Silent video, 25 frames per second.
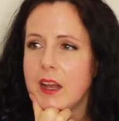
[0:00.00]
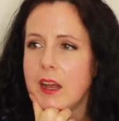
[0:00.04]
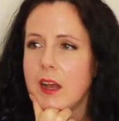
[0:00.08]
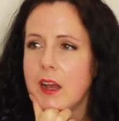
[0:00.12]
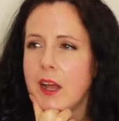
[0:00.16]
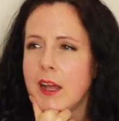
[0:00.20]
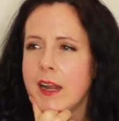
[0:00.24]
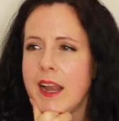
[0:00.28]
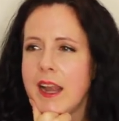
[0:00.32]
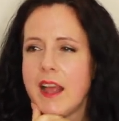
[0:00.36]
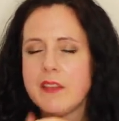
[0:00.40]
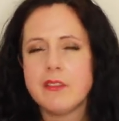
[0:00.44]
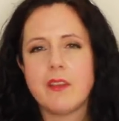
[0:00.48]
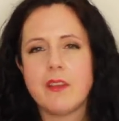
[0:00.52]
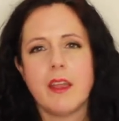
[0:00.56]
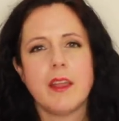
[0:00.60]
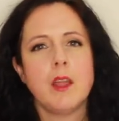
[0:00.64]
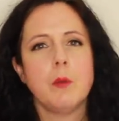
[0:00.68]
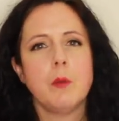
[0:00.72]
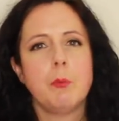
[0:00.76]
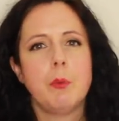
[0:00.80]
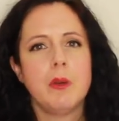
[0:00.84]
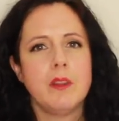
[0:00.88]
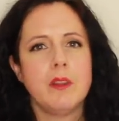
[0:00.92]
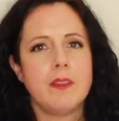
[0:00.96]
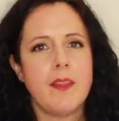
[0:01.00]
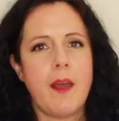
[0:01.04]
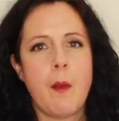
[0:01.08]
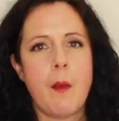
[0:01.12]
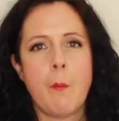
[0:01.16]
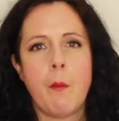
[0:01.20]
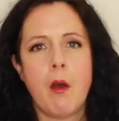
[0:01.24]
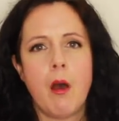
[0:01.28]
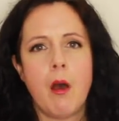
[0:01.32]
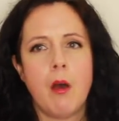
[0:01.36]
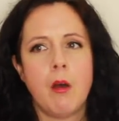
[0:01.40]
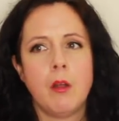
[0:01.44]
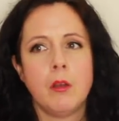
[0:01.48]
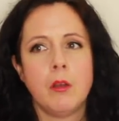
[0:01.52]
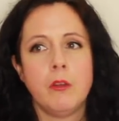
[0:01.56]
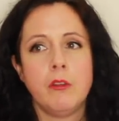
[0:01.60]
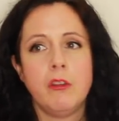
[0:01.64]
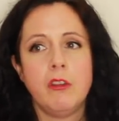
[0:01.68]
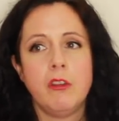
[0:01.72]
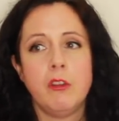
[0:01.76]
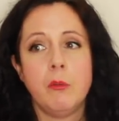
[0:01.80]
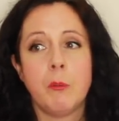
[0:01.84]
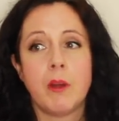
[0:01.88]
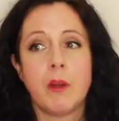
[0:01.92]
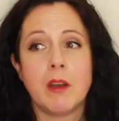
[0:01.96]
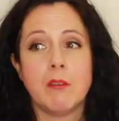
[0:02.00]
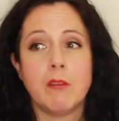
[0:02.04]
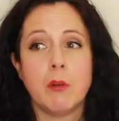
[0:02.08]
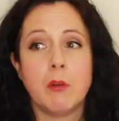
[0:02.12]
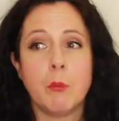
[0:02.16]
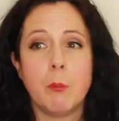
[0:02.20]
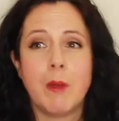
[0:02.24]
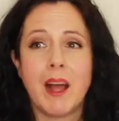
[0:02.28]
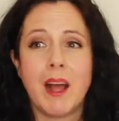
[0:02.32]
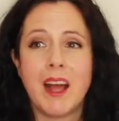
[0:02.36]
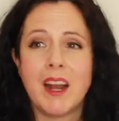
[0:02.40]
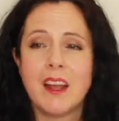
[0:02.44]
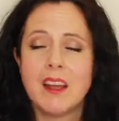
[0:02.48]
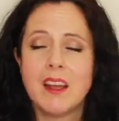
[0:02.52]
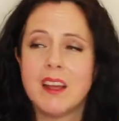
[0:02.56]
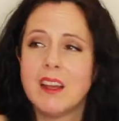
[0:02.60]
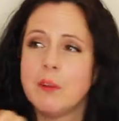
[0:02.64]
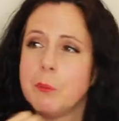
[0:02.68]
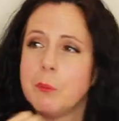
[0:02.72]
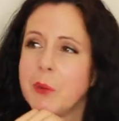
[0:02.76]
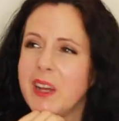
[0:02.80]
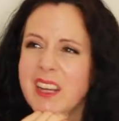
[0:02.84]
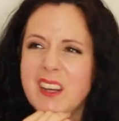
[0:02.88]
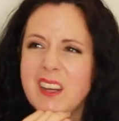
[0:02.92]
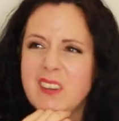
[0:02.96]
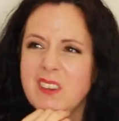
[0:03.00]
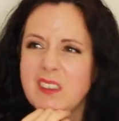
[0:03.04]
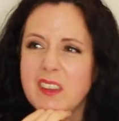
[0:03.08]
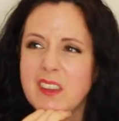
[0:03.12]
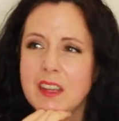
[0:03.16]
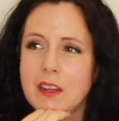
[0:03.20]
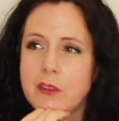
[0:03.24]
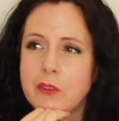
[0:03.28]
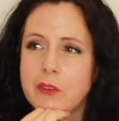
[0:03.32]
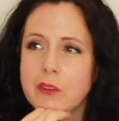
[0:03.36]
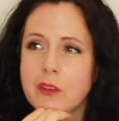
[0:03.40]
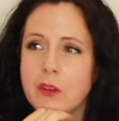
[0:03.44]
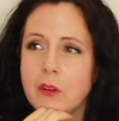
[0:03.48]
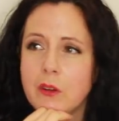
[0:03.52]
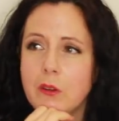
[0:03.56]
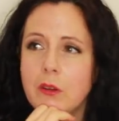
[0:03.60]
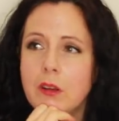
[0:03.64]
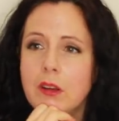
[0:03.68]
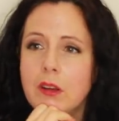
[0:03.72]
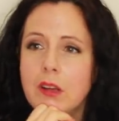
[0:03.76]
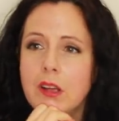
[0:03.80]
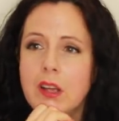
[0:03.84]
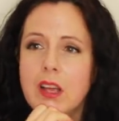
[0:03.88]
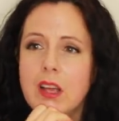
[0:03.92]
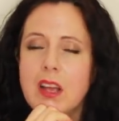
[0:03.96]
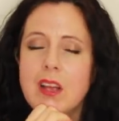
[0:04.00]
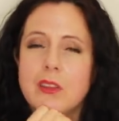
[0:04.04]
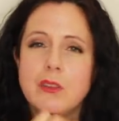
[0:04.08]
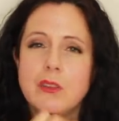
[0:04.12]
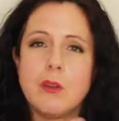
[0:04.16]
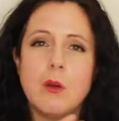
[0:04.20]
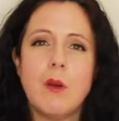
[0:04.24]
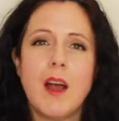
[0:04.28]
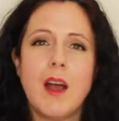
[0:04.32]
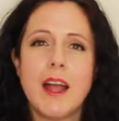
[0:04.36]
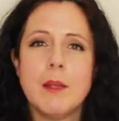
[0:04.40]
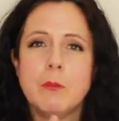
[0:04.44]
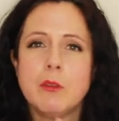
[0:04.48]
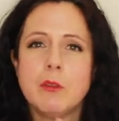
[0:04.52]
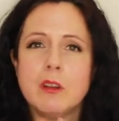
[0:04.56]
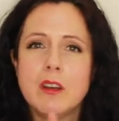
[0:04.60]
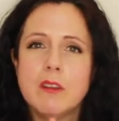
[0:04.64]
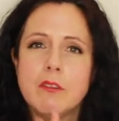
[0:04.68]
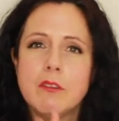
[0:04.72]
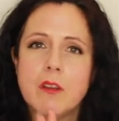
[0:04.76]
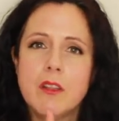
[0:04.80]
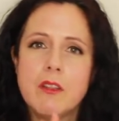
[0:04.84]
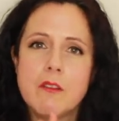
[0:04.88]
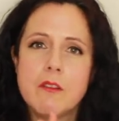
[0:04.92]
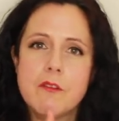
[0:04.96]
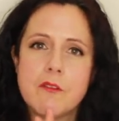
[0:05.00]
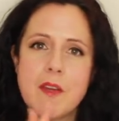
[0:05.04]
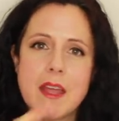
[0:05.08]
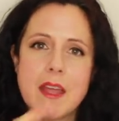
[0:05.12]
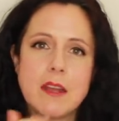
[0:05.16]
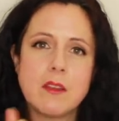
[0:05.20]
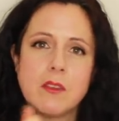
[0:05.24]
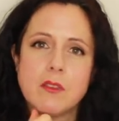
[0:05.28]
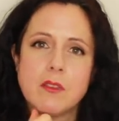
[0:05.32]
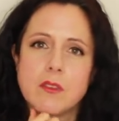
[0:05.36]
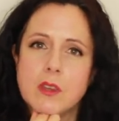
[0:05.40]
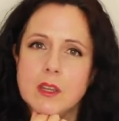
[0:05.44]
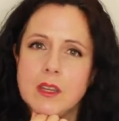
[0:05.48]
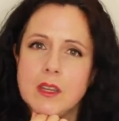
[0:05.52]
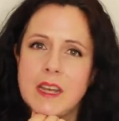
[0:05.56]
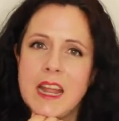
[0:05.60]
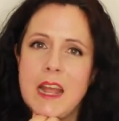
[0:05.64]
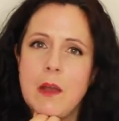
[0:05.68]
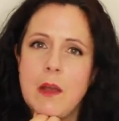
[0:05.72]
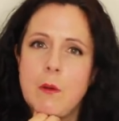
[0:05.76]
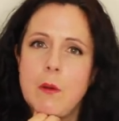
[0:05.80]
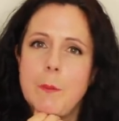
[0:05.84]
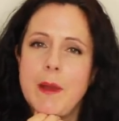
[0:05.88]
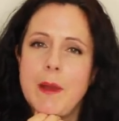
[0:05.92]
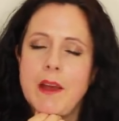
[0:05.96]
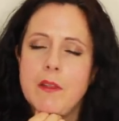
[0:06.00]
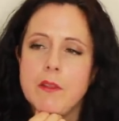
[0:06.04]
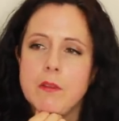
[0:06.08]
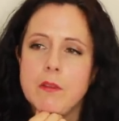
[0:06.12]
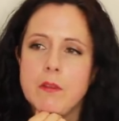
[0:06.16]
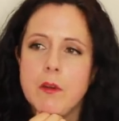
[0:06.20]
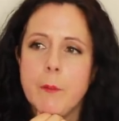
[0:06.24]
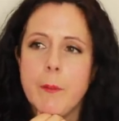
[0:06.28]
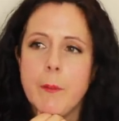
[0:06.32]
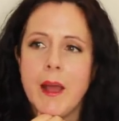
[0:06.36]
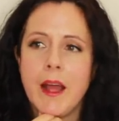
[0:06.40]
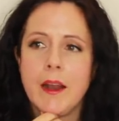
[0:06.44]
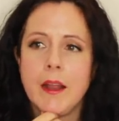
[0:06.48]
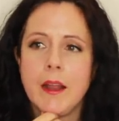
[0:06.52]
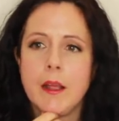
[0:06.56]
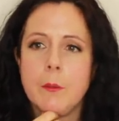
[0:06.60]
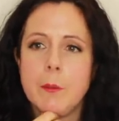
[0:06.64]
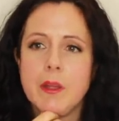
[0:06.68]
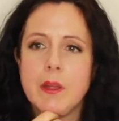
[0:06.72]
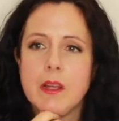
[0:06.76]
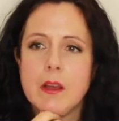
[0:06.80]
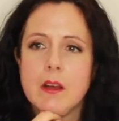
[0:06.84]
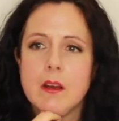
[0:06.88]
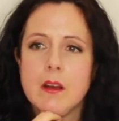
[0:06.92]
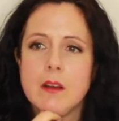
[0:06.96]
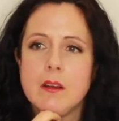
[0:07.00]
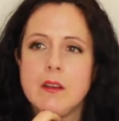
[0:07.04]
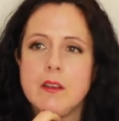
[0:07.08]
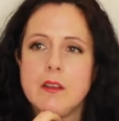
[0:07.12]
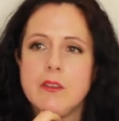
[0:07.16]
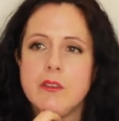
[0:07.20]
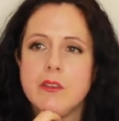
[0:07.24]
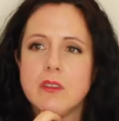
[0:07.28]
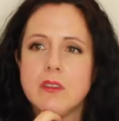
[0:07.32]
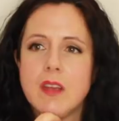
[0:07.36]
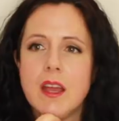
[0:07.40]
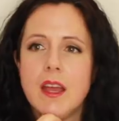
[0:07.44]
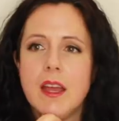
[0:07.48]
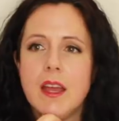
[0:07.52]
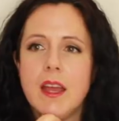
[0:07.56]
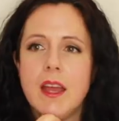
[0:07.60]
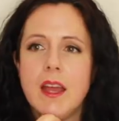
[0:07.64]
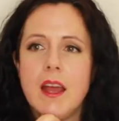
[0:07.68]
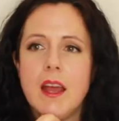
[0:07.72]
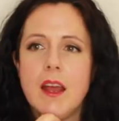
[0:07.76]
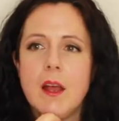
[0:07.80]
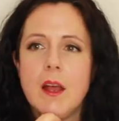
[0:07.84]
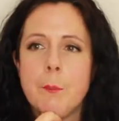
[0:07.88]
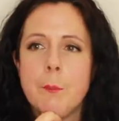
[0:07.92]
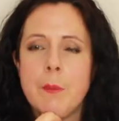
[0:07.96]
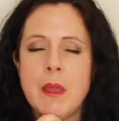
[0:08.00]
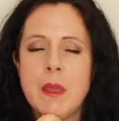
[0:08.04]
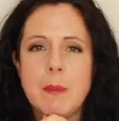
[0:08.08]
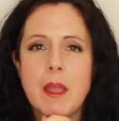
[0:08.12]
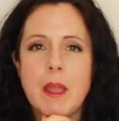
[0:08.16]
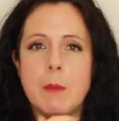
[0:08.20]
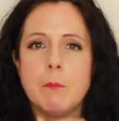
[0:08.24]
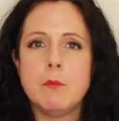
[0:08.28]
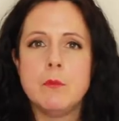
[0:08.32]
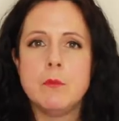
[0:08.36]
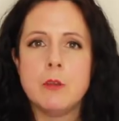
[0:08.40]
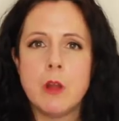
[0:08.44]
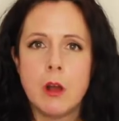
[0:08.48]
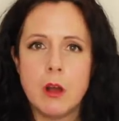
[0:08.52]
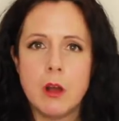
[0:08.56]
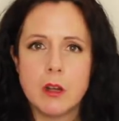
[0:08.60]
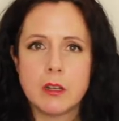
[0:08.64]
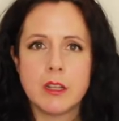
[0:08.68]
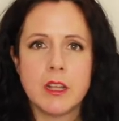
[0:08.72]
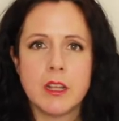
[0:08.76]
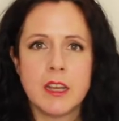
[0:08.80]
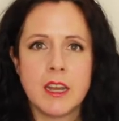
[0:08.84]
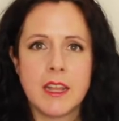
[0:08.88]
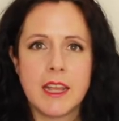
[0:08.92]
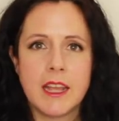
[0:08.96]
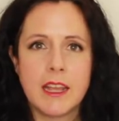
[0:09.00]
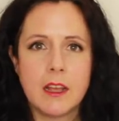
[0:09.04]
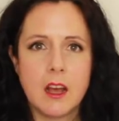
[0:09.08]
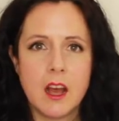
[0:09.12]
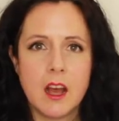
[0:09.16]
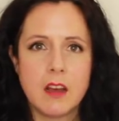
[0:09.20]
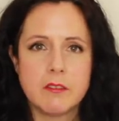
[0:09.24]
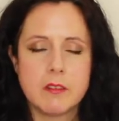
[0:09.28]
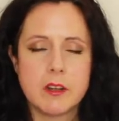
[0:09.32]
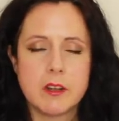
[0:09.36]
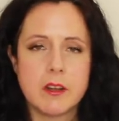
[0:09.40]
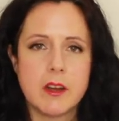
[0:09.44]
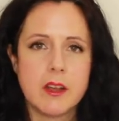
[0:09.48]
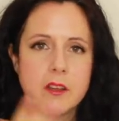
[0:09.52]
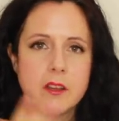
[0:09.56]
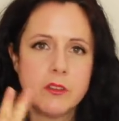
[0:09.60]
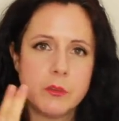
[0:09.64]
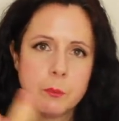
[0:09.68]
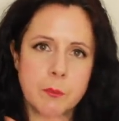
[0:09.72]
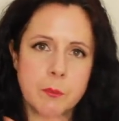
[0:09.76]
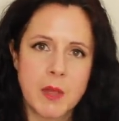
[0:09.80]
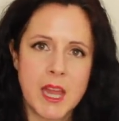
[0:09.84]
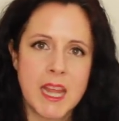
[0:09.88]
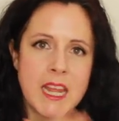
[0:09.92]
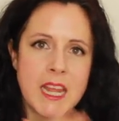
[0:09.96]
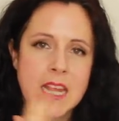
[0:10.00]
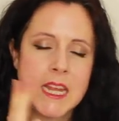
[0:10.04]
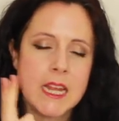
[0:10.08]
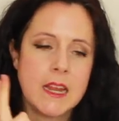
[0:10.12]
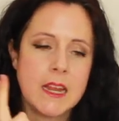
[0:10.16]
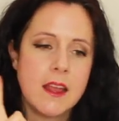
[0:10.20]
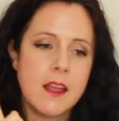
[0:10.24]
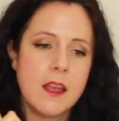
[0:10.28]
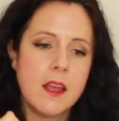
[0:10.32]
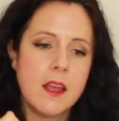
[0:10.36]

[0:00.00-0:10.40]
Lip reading: Unless I could put them onto my Romana, but I don't think so. So I'm sort of on the fence now about the Romana, because maybe I'm not going to cover as many